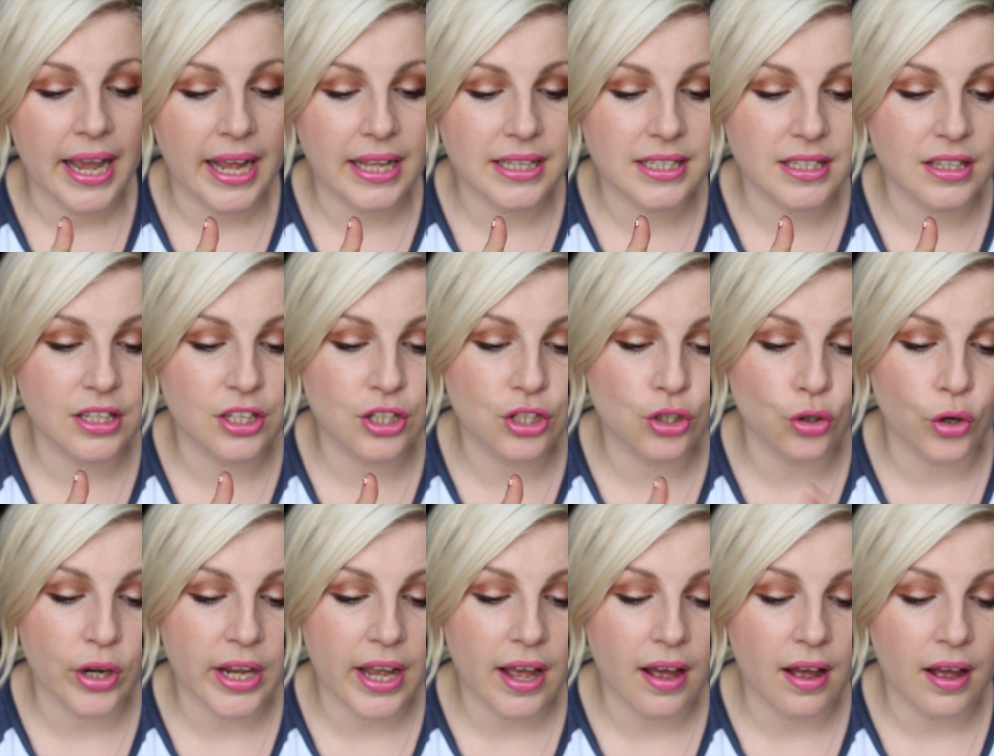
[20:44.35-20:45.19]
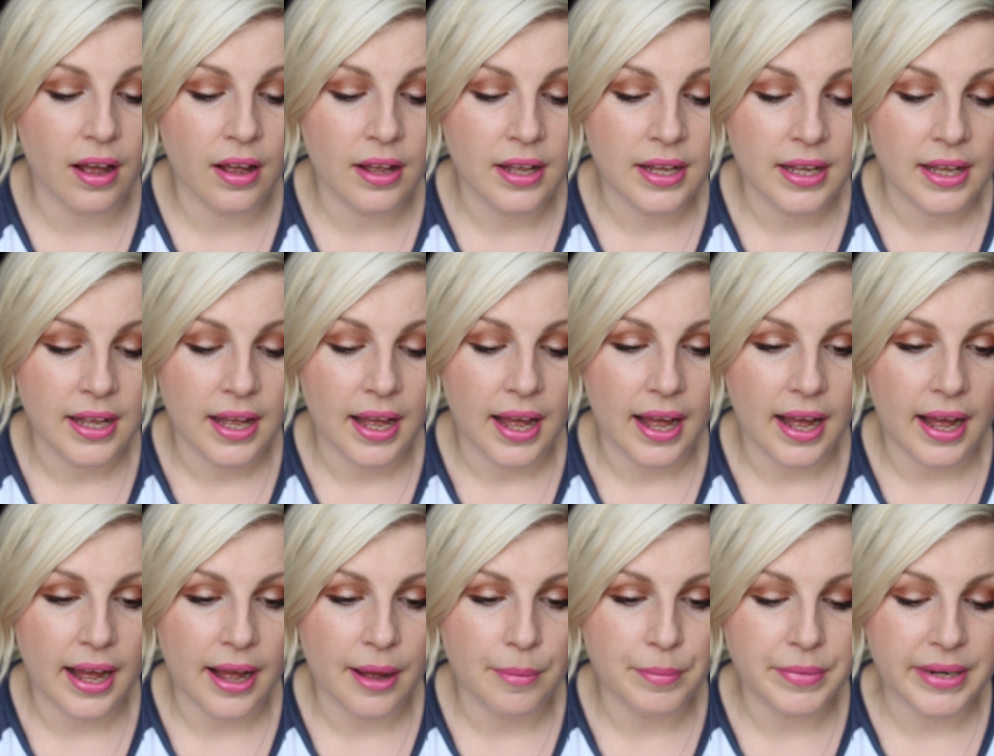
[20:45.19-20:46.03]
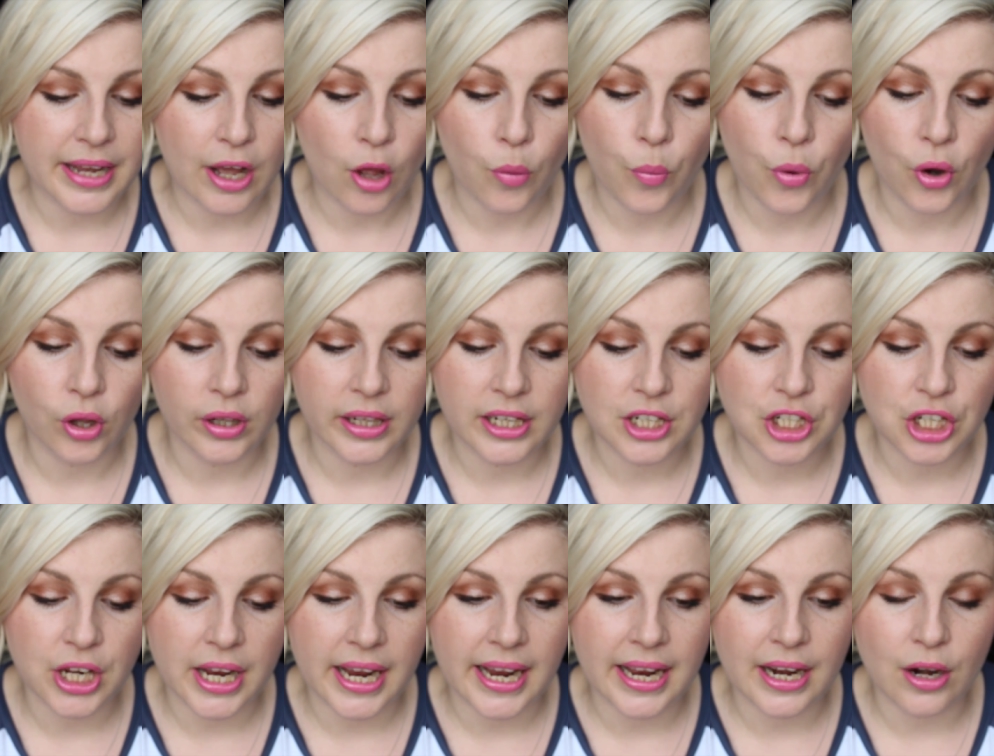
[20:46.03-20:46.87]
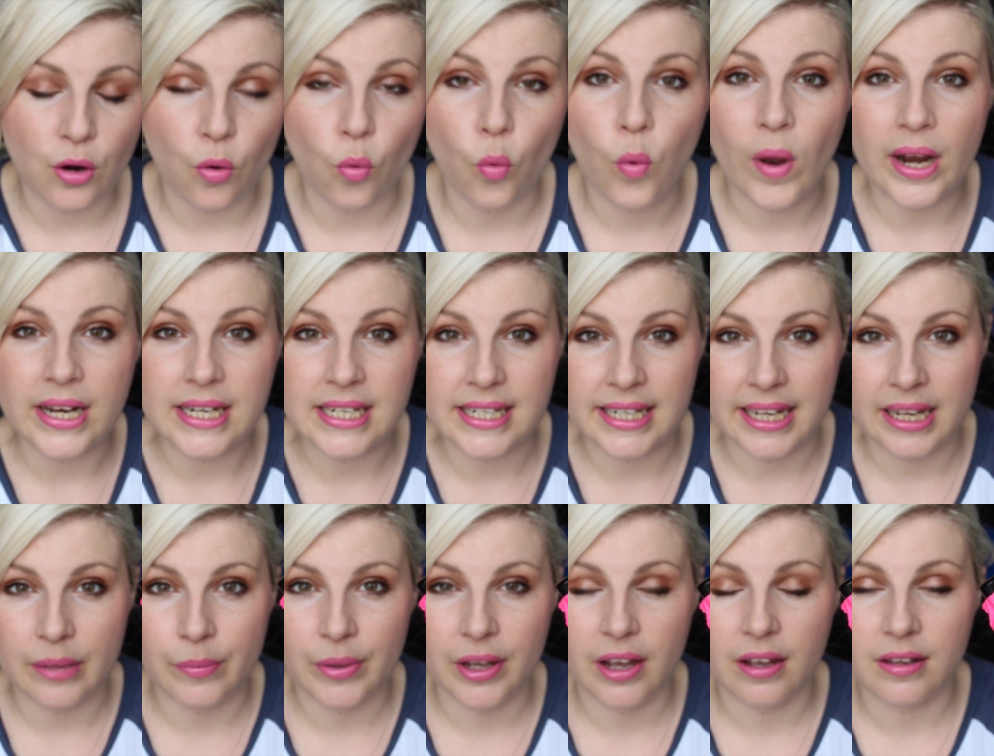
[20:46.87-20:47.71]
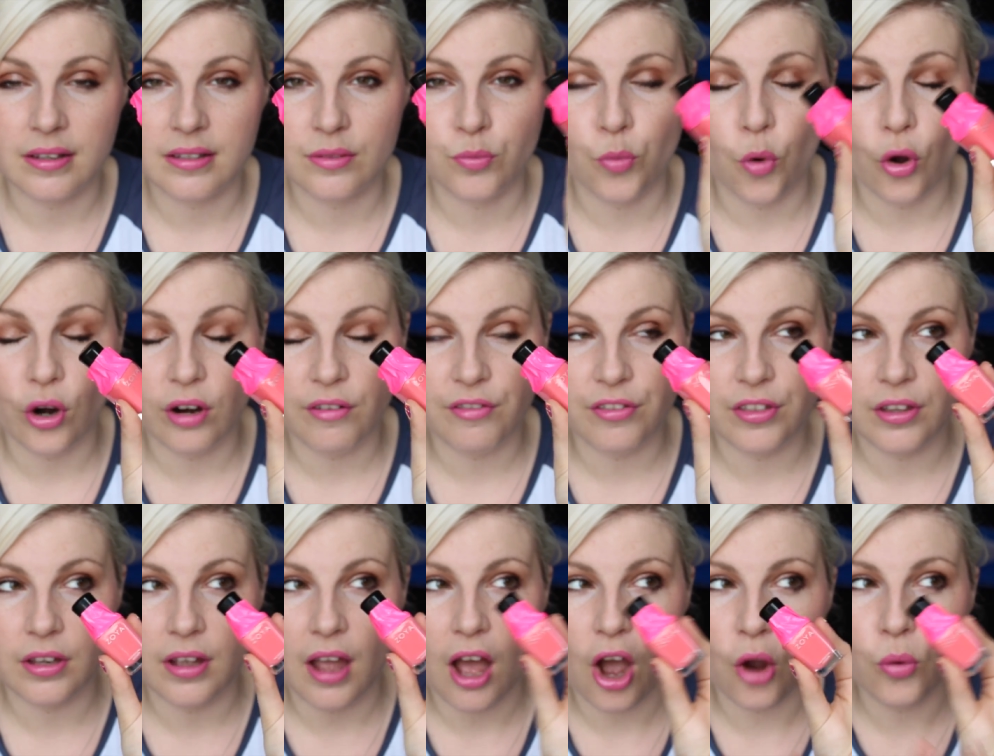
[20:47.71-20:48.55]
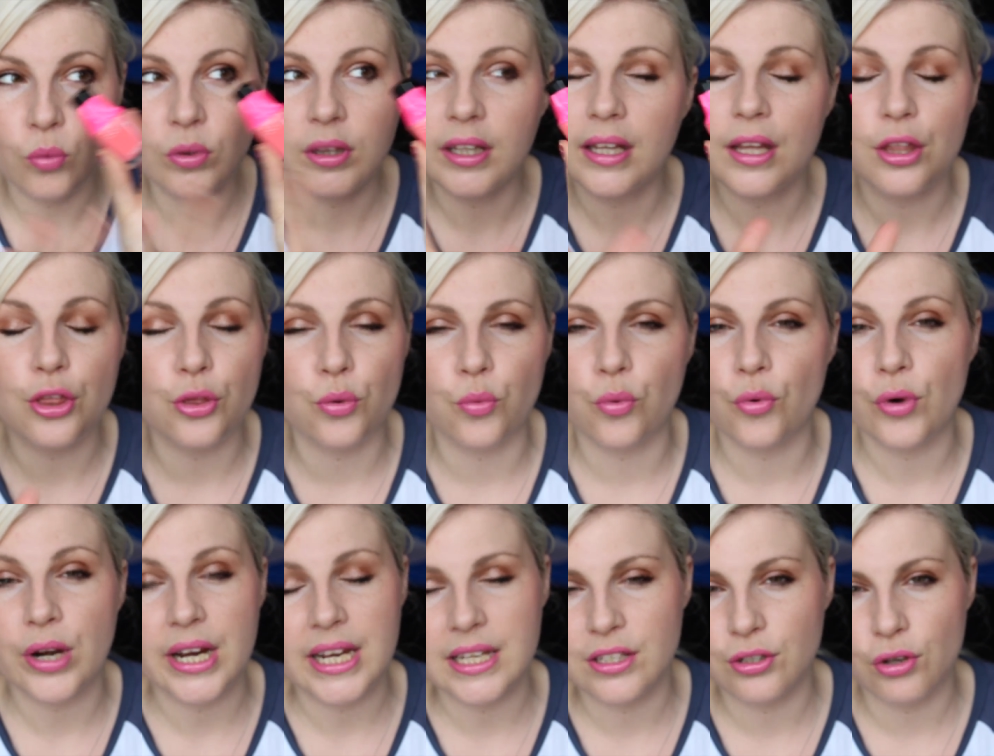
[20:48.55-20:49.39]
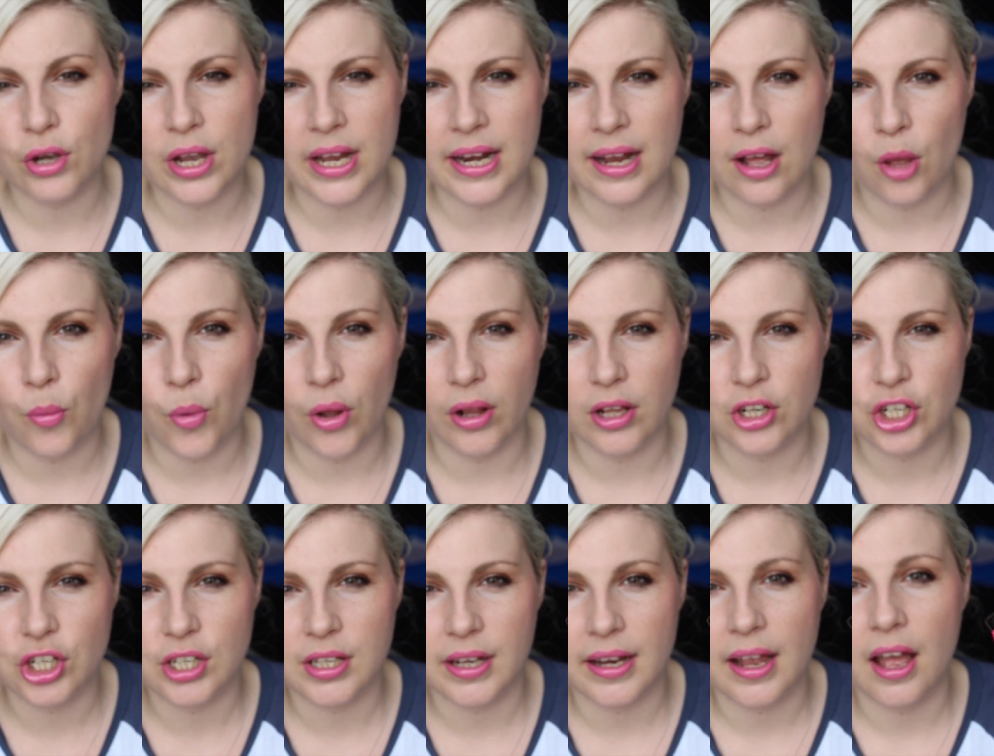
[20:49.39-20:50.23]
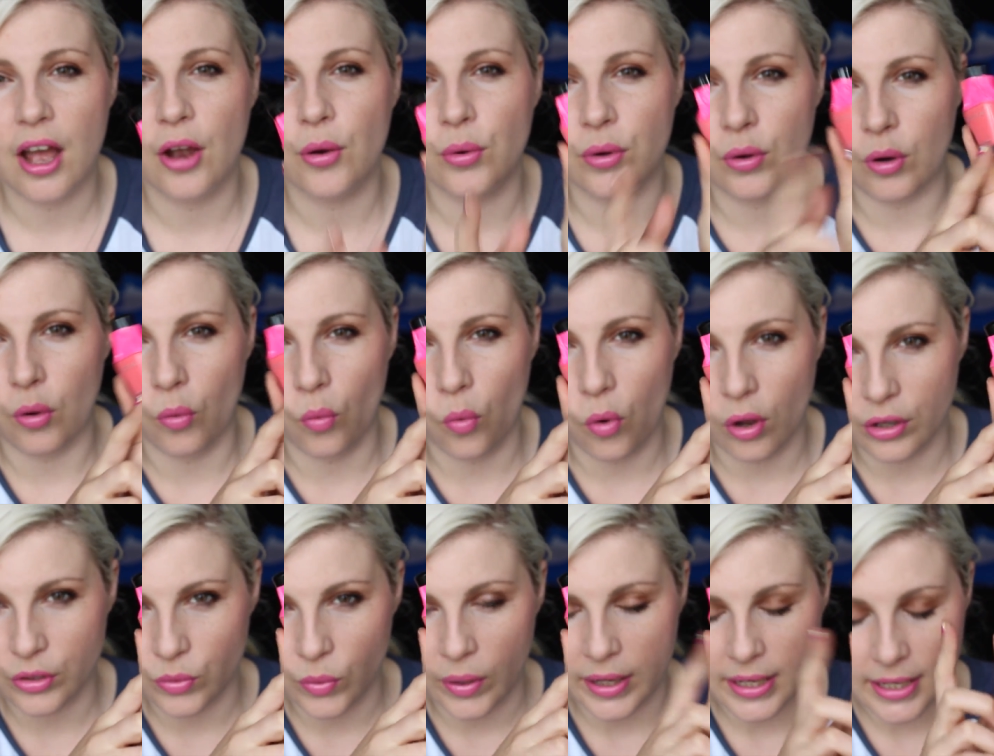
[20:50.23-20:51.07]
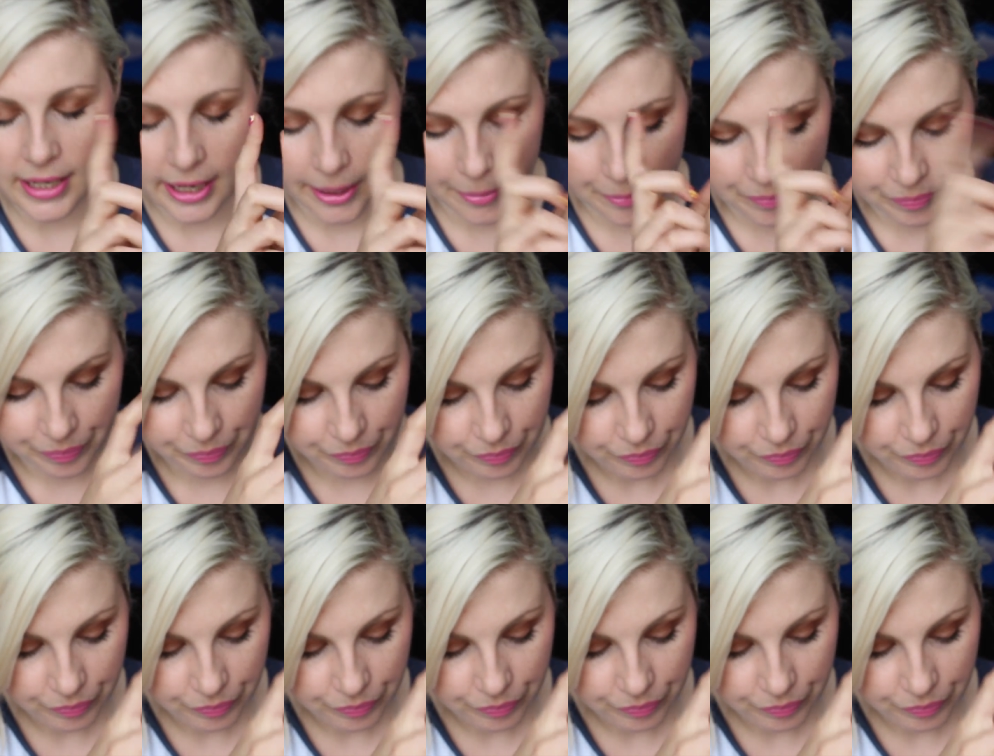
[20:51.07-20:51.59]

It's the Zoya um, nail polish in Wendy because one of the only three Zoya nail polishes I own was Wendy.